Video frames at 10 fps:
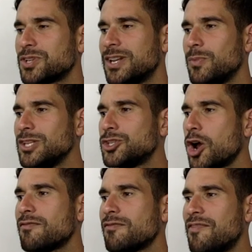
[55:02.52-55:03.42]
and we
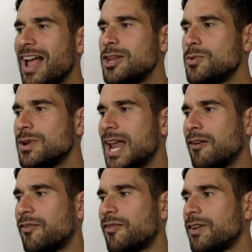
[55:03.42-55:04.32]
don't value
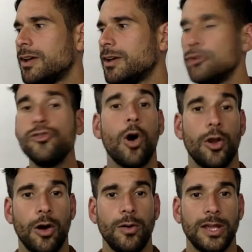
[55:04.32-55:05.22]
enough not
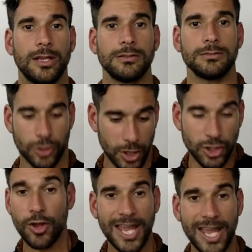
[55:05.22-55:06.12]
knowing. So it's
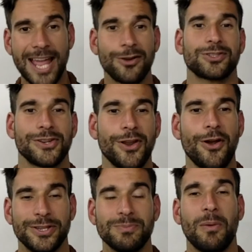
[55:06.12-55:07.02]
okay not to know
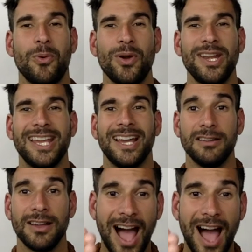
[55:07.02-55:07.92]
is my point here.
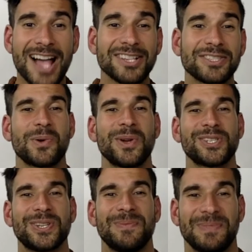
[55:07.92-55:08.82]
Ask the
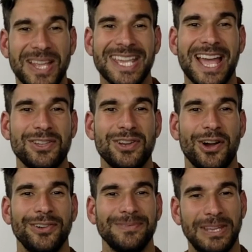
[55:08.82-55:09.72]
question. That's how you
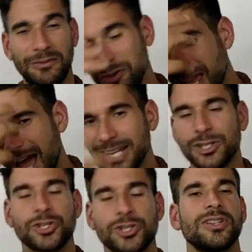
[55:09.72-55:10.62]
know if you can't
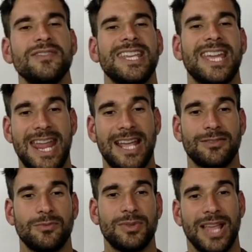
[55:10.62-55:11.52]
intuitively
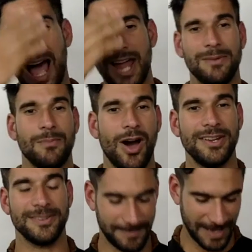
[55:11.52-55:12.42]
connect with heart and mind
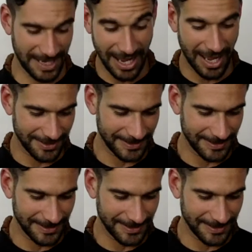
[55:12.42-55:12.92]
and gut.